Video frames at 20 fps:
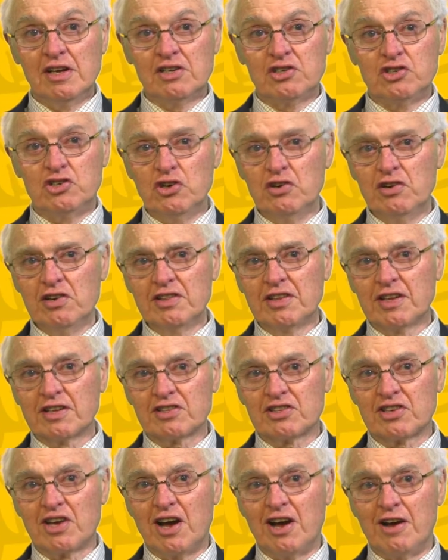during that
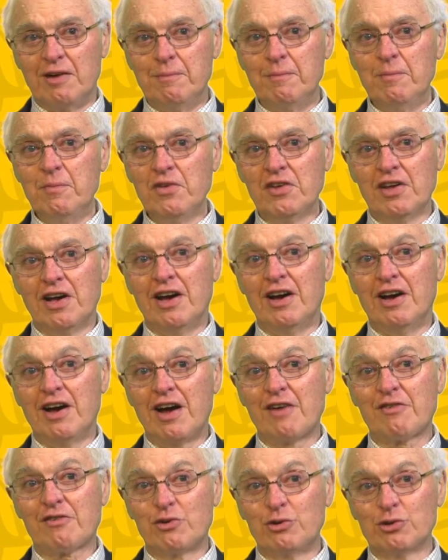time,
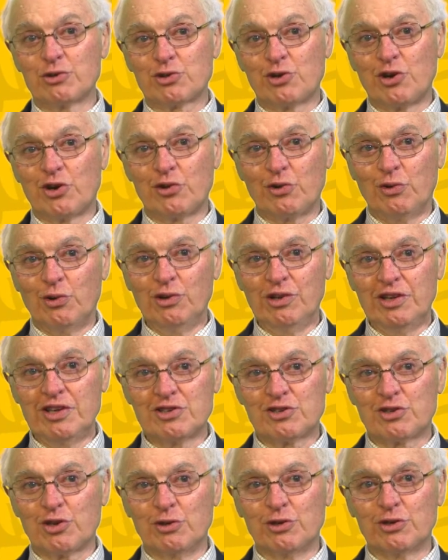I, of course, got all
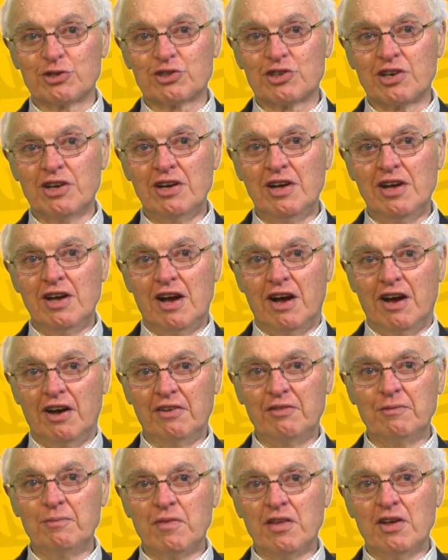his thoughts
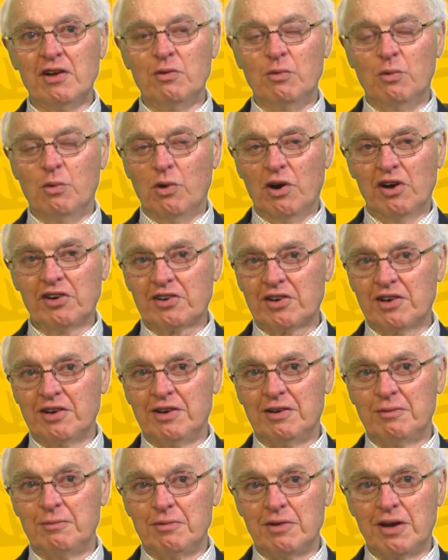on what
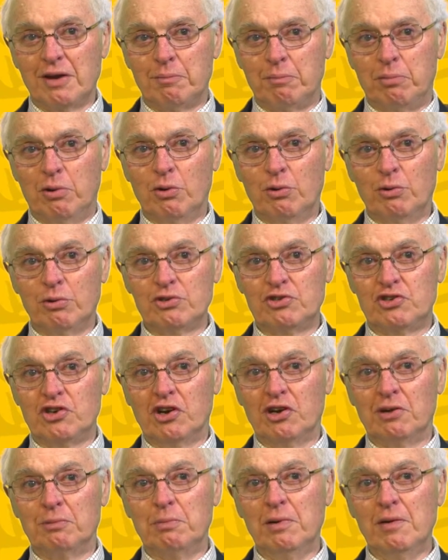a poor
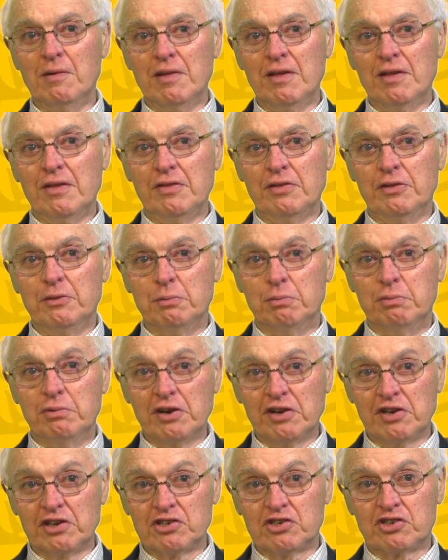job the
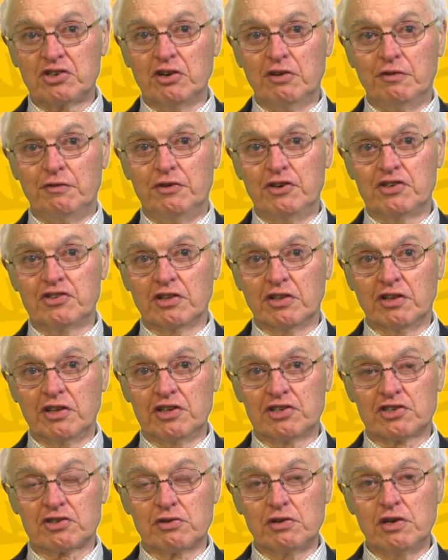British official
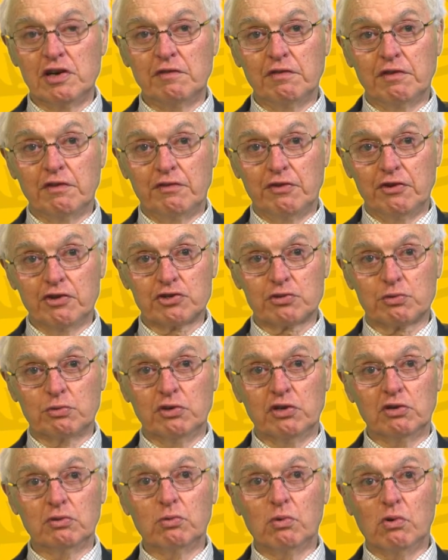history of the First
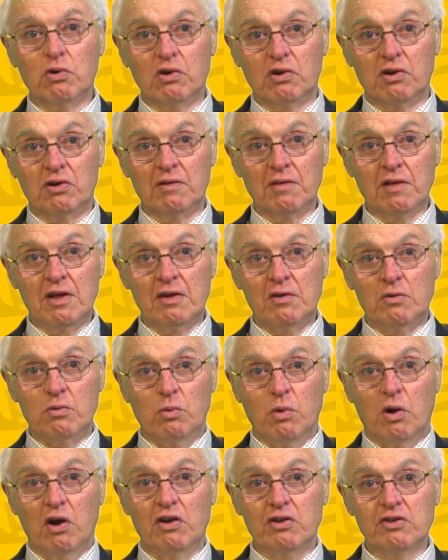World War
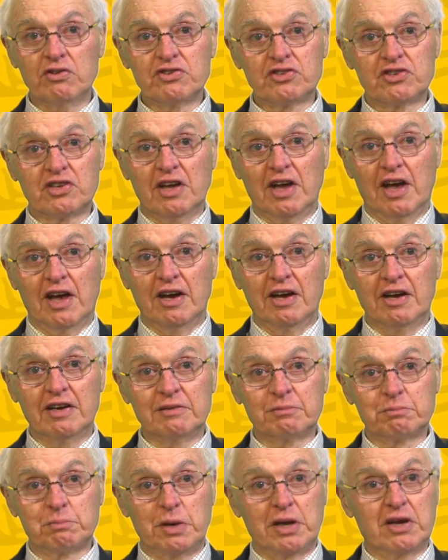was,
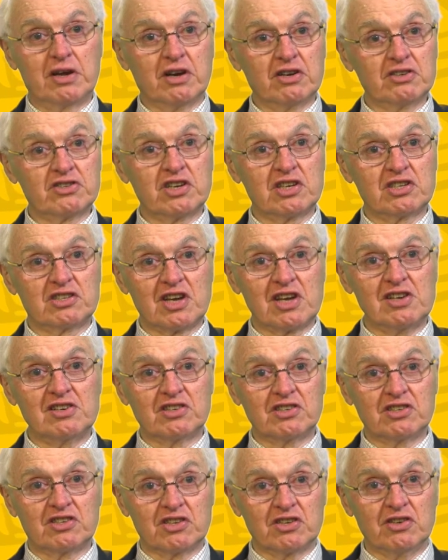because it
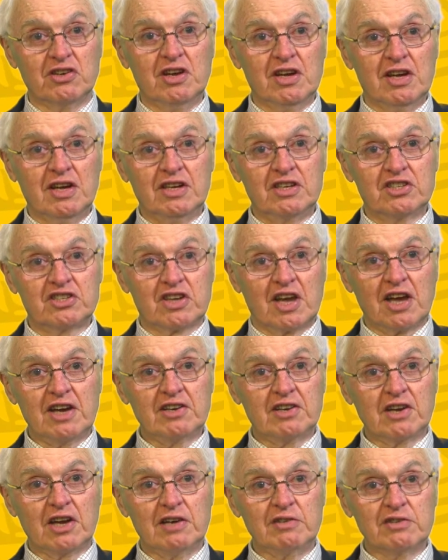tended to
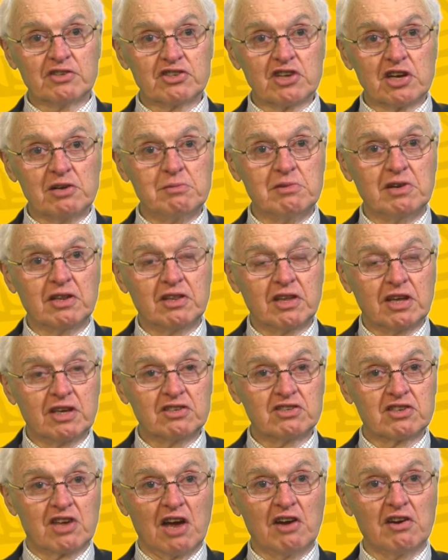skate over so many
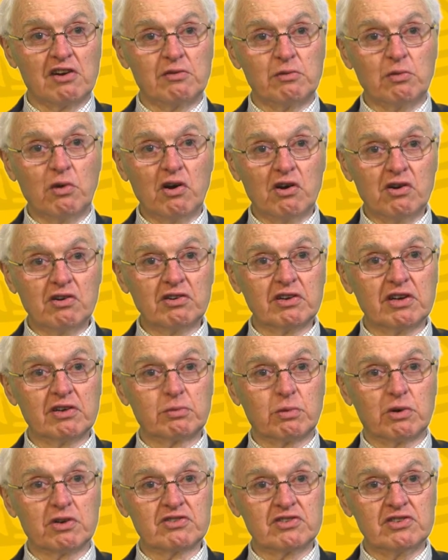things going wrong. It
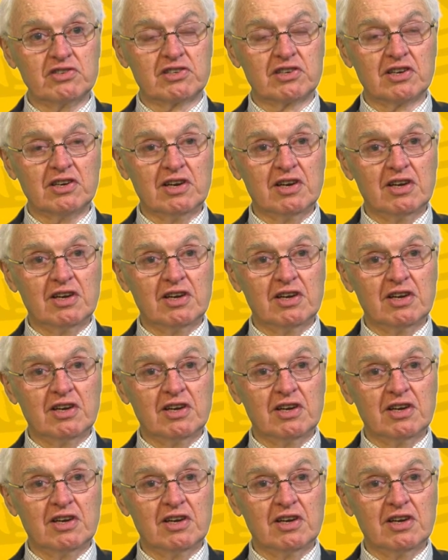wasn't